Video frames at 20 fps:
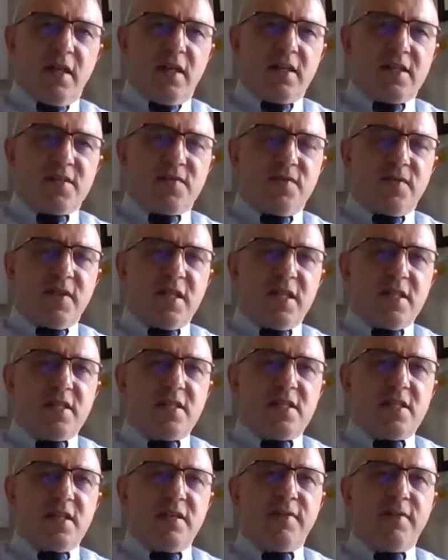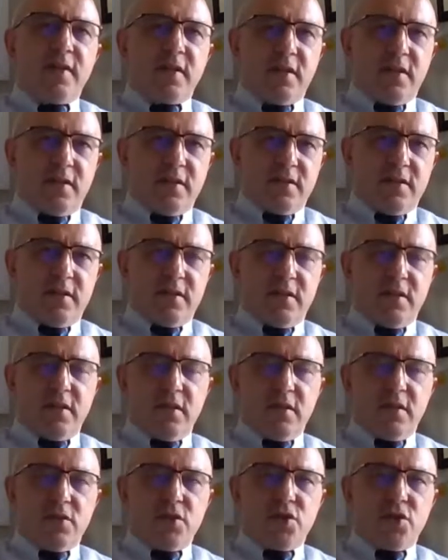it's very difficult
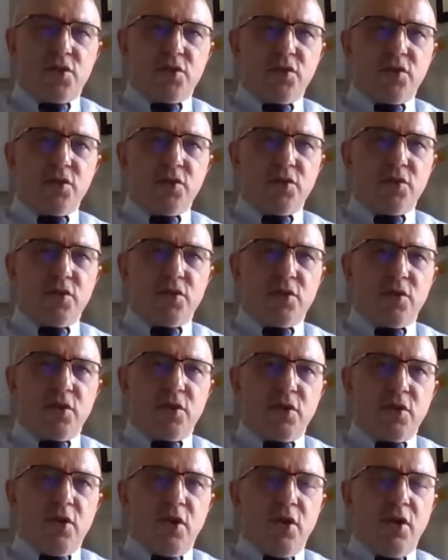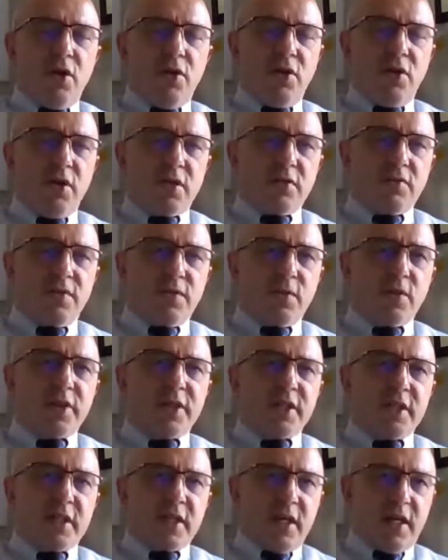to learn
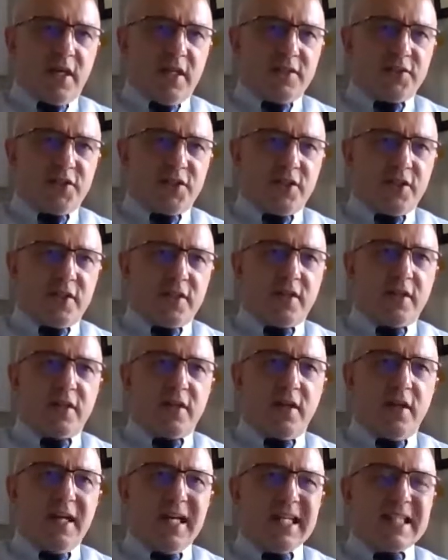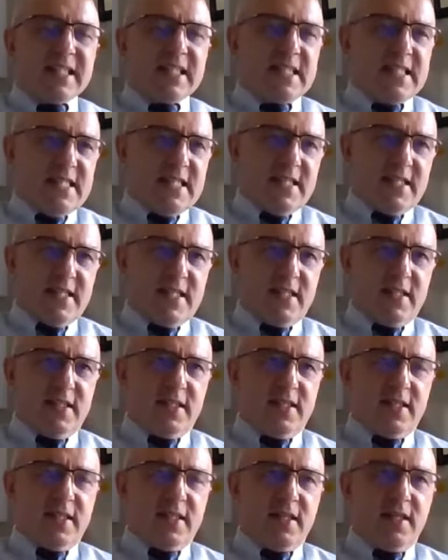foreign culture at a
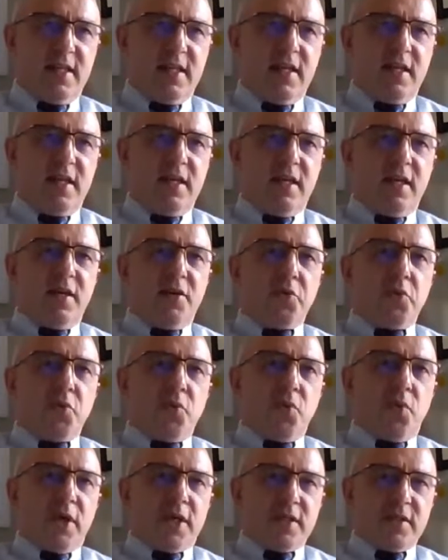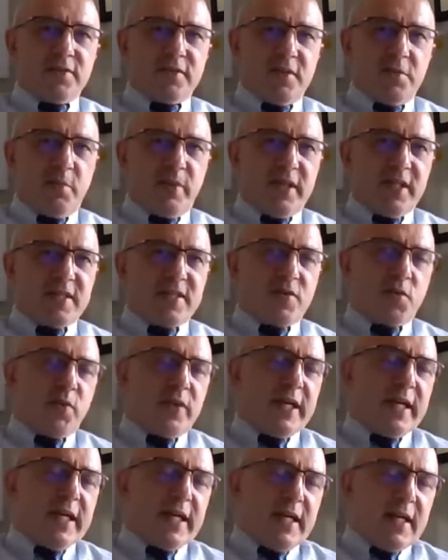distance. One of the best
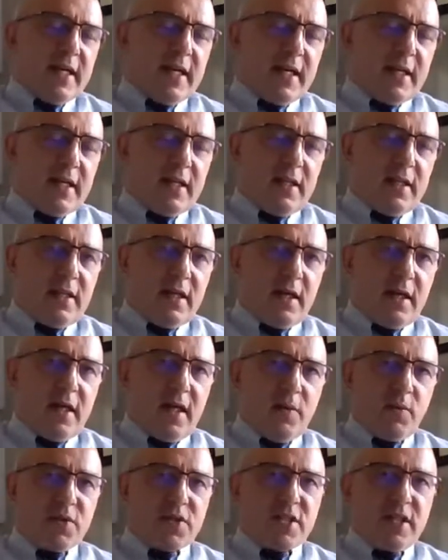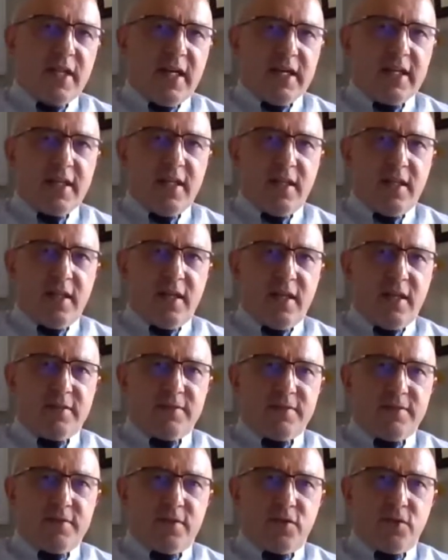way, and I was lucky enough
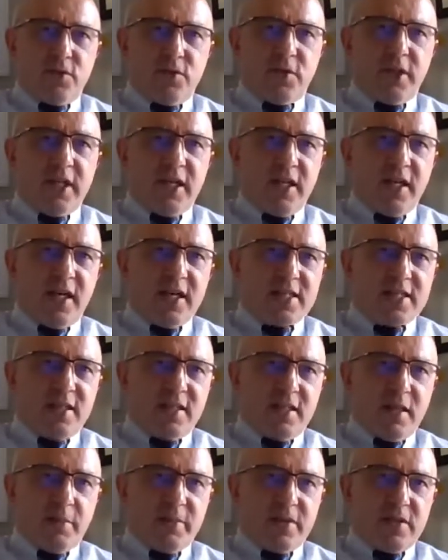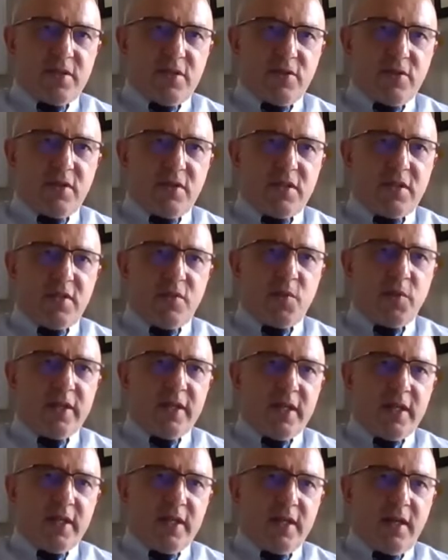to realize that opportunity
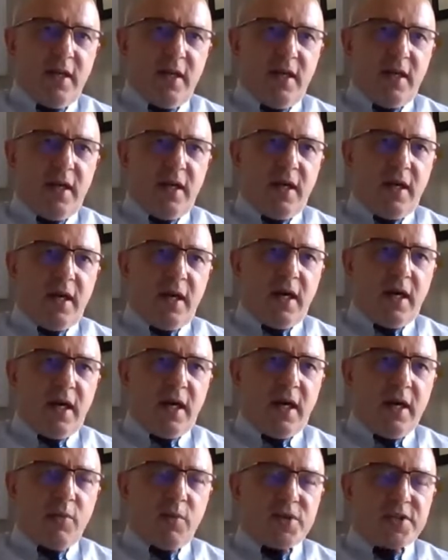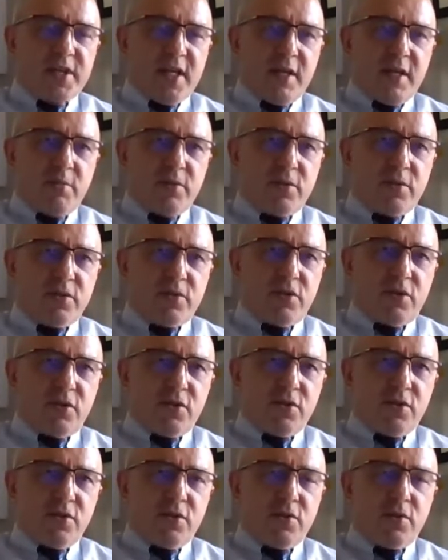where I was able
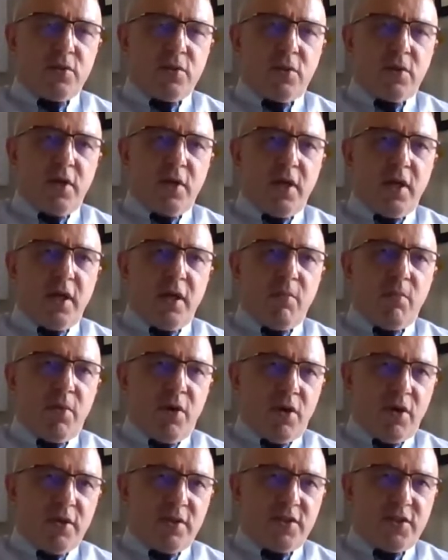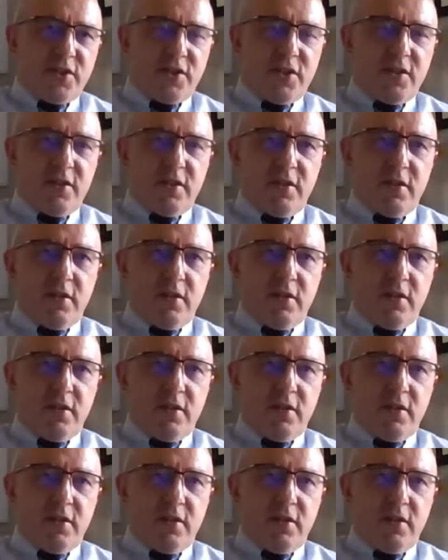to emerge